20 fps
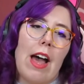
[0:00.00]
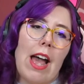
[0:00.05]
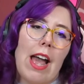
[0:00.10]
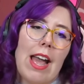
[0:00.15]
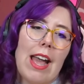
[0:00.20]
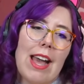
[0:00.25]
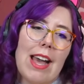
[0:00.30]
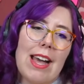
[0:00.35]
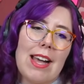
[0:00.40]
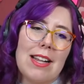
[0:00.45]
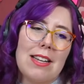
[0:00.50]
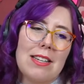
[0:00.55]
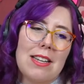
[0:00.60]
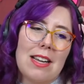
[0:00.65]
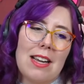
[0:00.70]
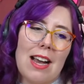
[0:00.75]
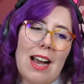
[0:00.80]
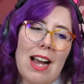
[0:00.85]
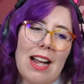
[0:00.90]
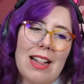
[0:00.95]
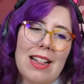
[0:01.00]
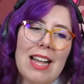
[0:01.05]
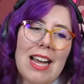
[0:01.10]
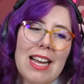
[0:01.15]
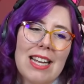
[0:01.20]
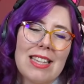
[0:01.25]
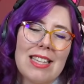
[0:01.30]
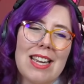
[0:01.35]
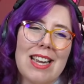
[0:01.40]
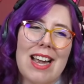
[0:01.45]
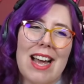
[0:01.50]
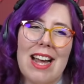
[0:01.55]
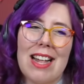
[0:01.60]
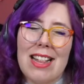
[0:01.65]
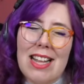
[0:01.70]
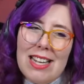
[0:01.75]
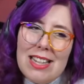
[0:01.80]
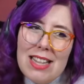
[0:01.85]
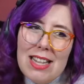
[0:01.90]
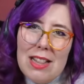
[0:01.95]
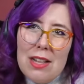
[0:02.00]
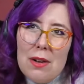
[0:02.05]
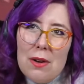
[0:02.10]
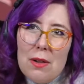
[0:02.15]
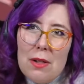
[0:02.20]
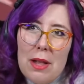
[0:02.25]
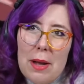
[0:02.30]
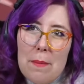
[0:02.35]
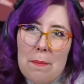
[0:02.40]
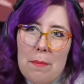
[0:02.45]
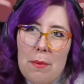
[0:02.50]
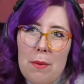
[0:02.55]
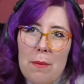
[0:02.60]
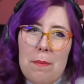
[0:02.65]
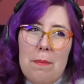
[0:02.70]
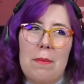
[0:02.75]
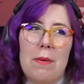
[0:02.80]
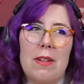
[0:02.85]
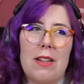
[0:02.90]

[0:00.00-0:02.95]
And I liked it. I like the little like boop,